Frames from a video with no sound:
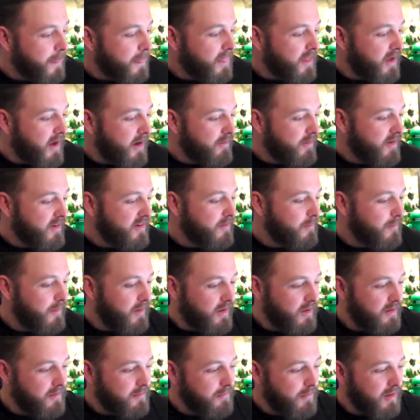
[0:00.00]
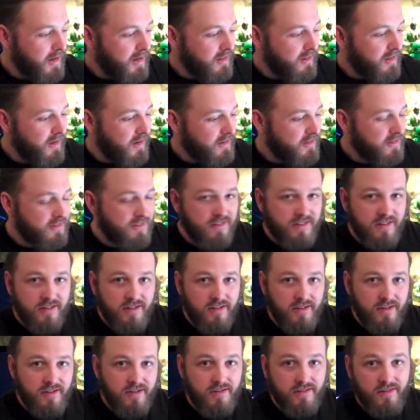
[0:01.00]
I recommend Mylars.
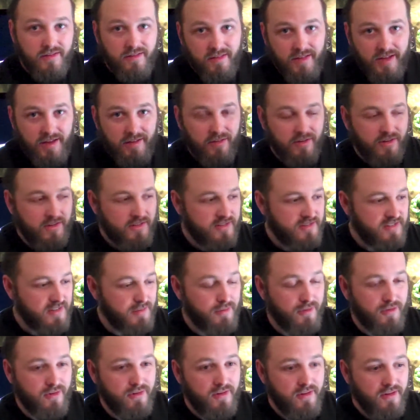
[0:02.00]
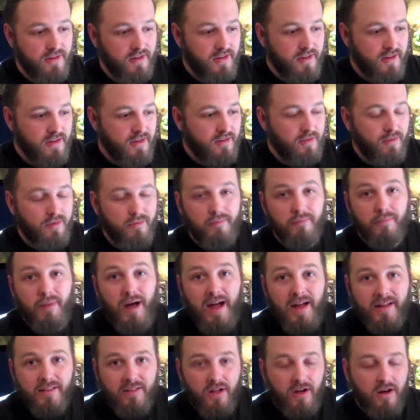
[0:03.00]
They look similar, or
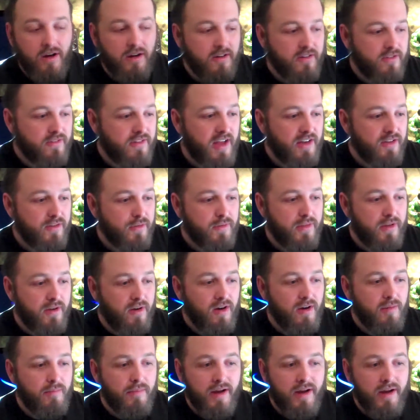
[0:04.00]
Mylar, exactly what they are.